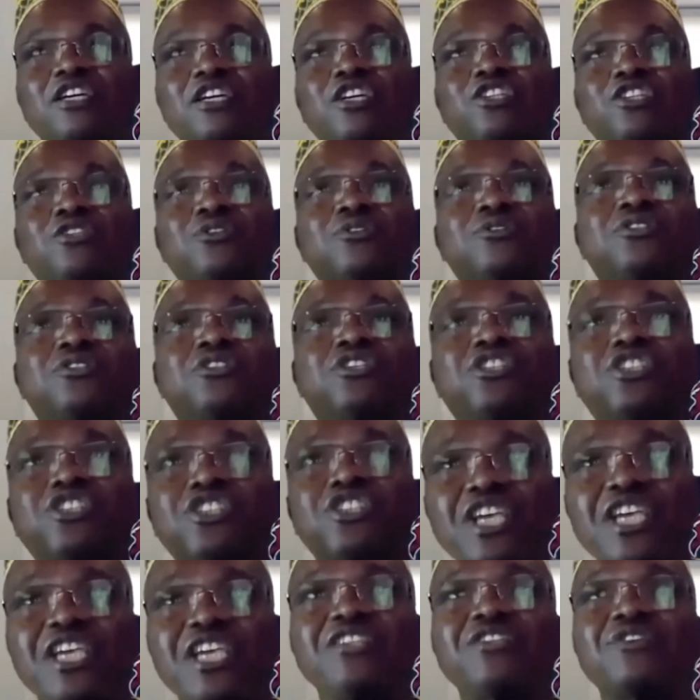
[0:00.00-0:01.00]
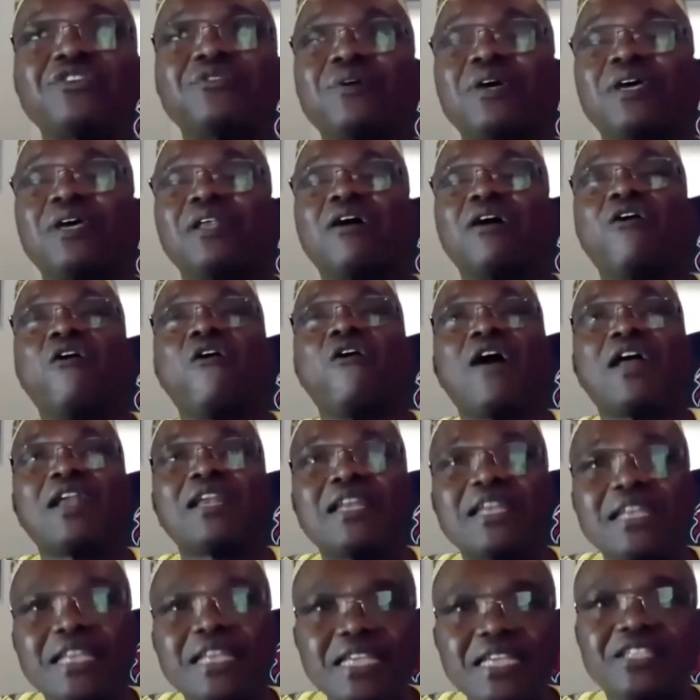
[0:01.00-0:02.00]
to see to it, or at
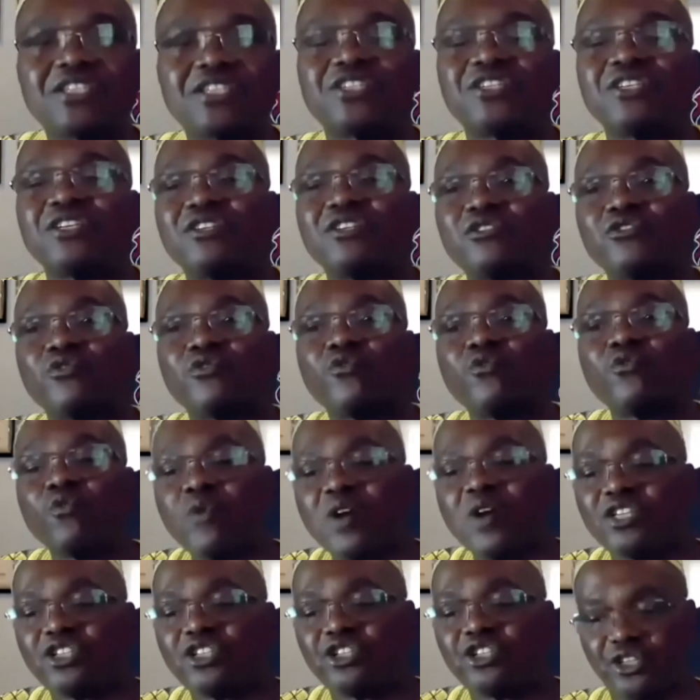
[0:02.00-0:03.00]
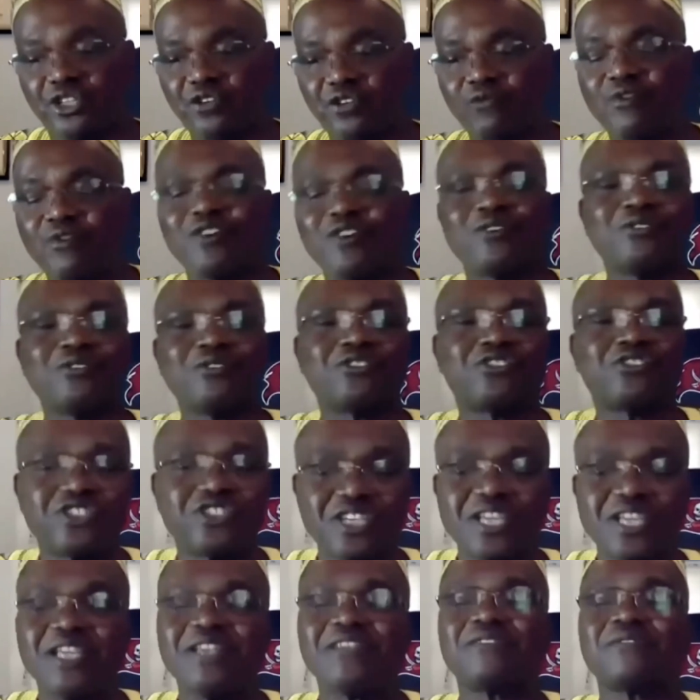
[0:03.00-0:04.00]
least to wish we could
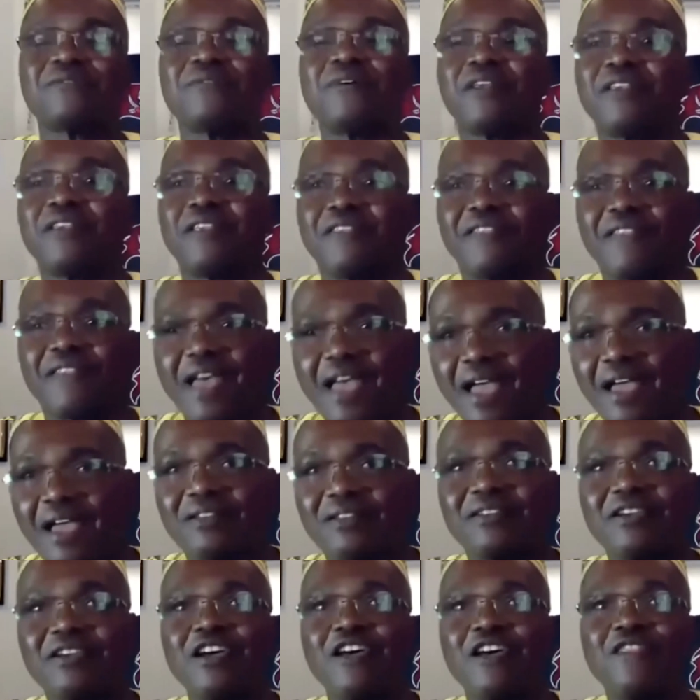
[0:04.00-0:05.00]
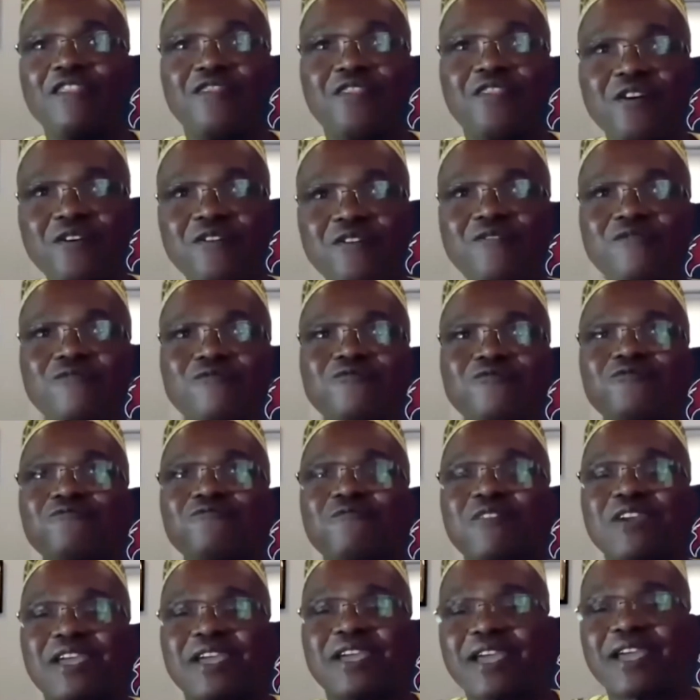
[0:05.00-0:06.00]
see to it, that those
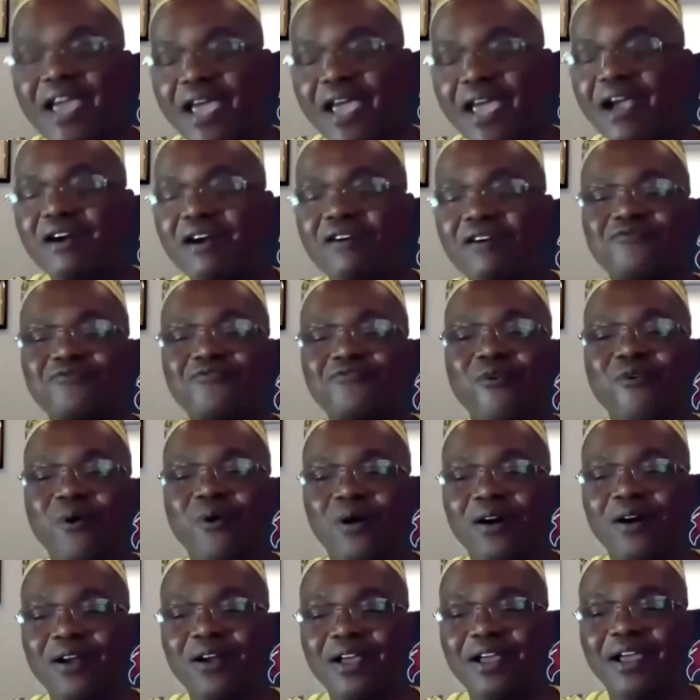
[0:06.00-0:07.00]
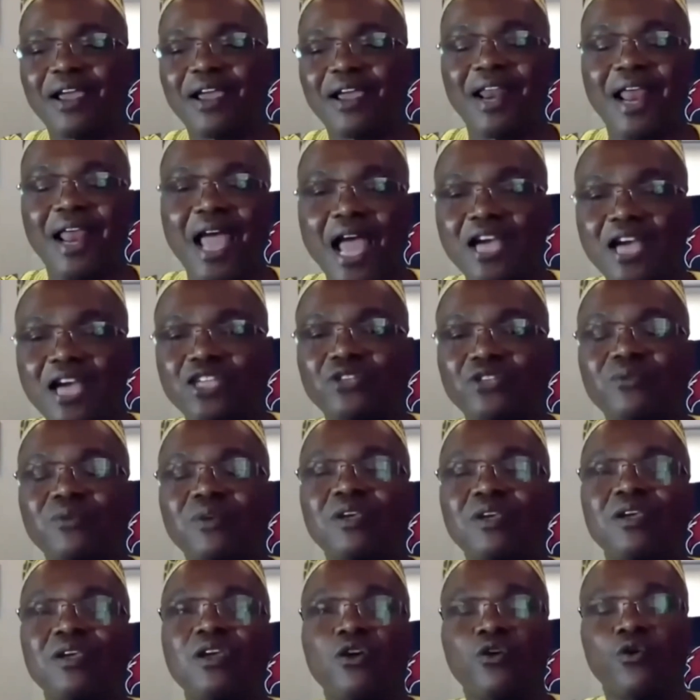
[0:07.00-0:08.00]
we care for can
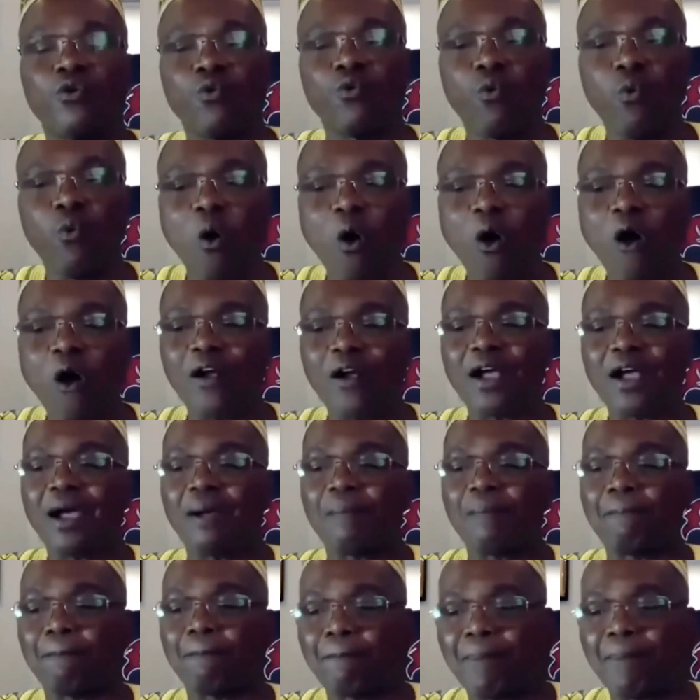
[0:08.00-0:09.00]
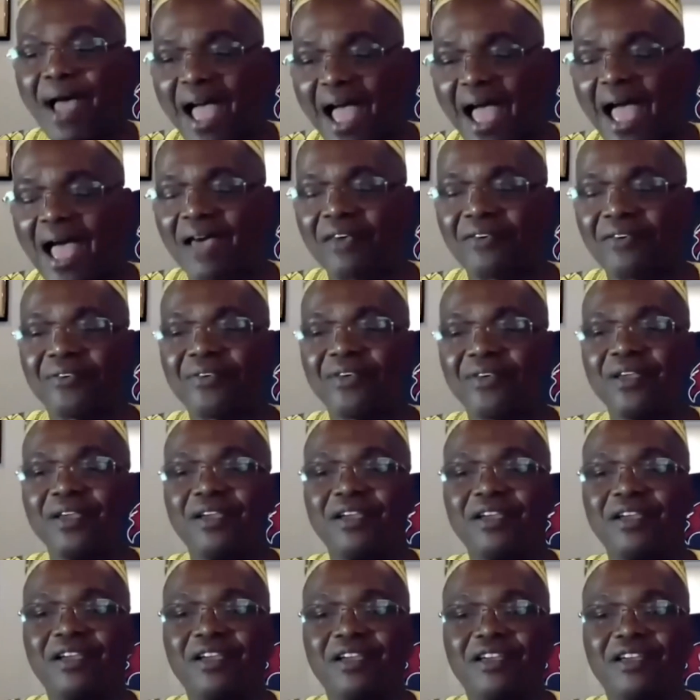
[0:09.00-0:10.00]
actually walk a path
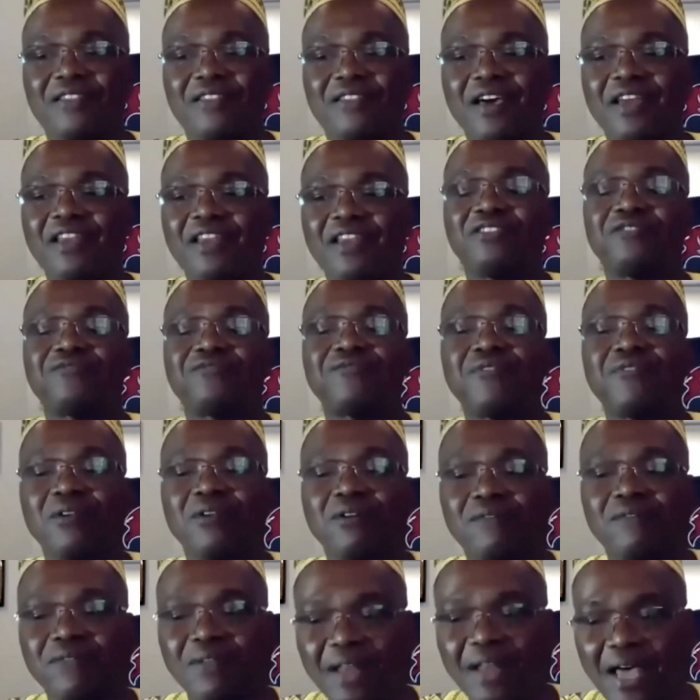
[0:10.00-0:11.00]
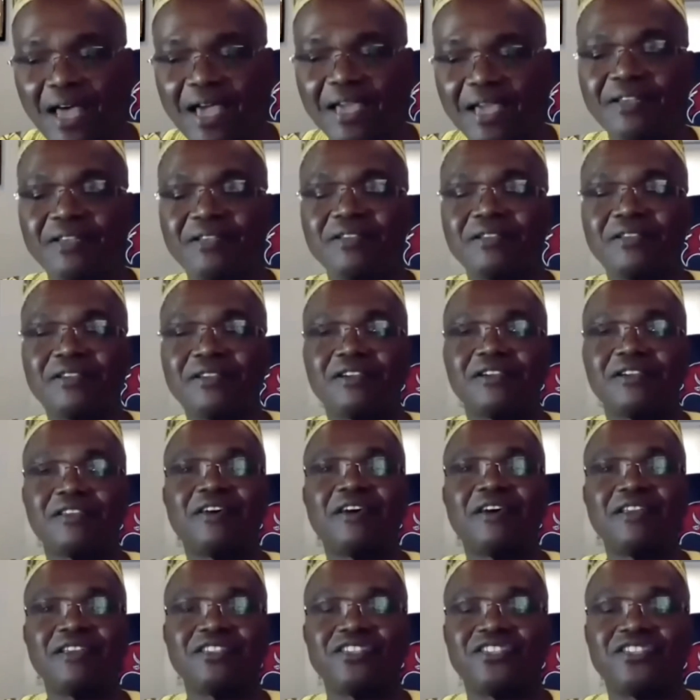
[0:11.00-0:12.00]
that is full of light,
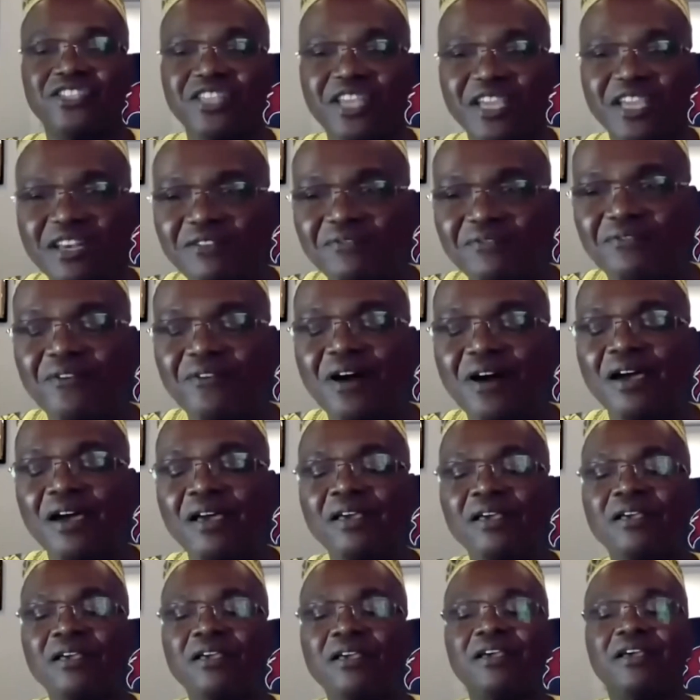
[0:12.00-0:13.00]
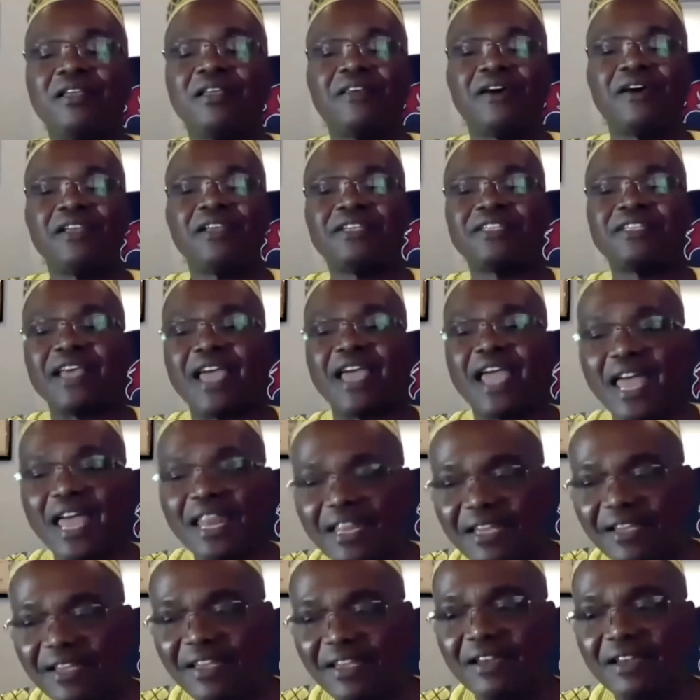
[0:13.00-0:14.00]
that is dignifying, that is
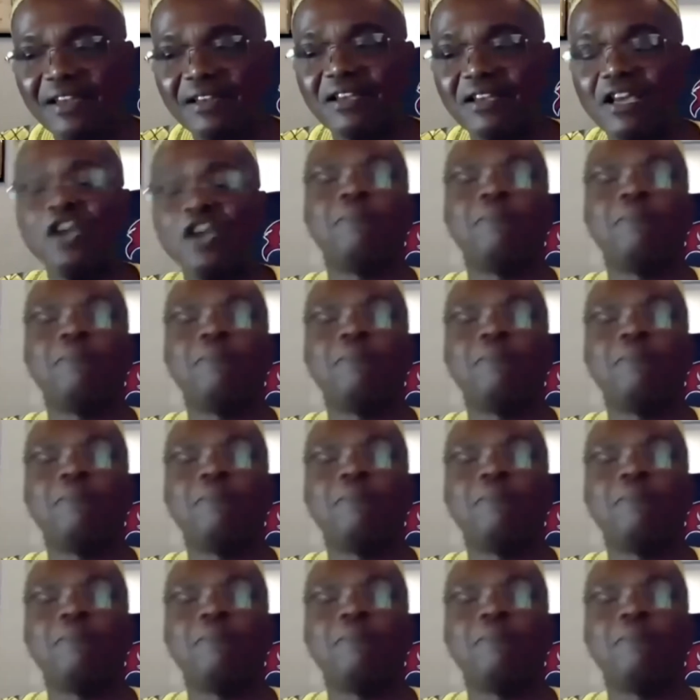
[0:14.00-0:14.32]
elegant,